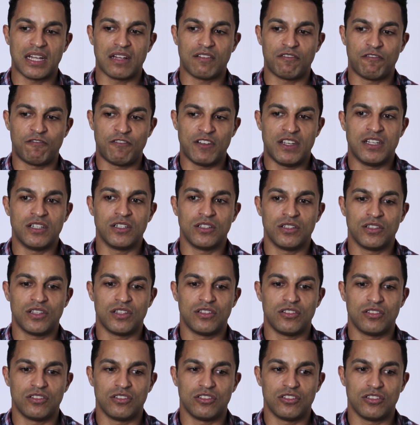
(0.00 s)
feel
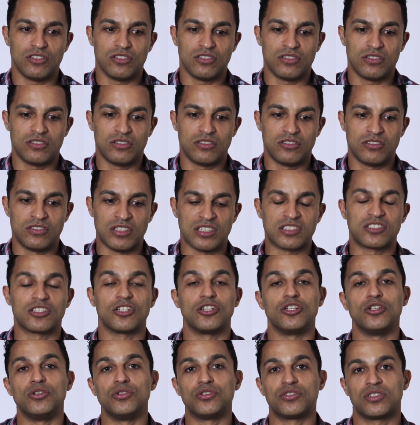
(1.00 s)

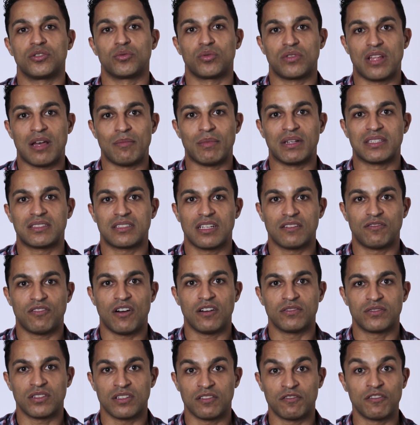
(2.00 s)
disillusioned with MSF
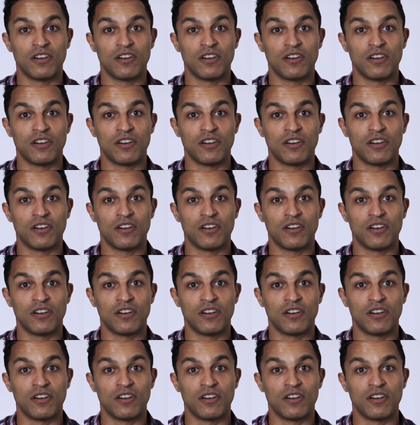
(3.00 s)
after the